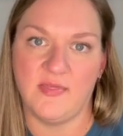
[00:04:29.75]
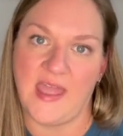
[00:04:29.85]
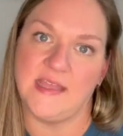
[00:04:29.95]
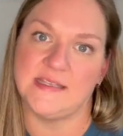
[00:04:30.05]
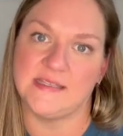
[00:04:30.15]

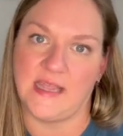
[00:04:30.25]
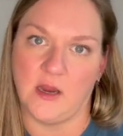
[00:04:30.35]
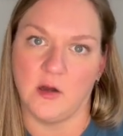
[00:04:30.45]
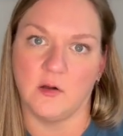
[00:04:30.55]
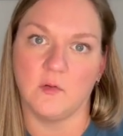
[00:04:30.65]
that is
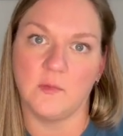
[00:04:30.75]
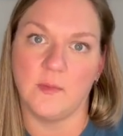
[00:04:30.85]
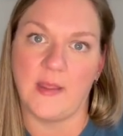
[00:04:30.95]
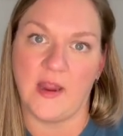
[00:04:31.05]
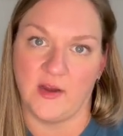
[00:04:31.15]
their
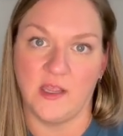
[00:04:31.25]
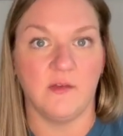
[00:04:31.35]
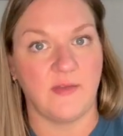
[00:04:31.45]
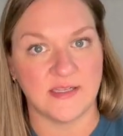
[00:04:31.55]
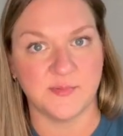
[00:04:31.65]
area
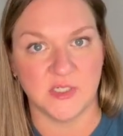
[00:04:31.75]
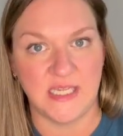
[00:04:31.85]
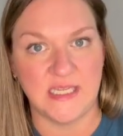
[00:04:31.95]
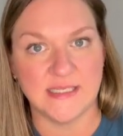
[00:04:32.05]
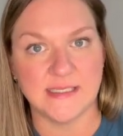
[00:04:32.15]
of
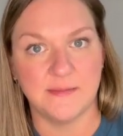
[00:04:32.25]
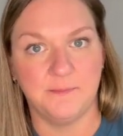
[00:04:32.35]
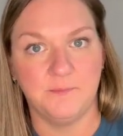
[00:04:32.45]
expertise.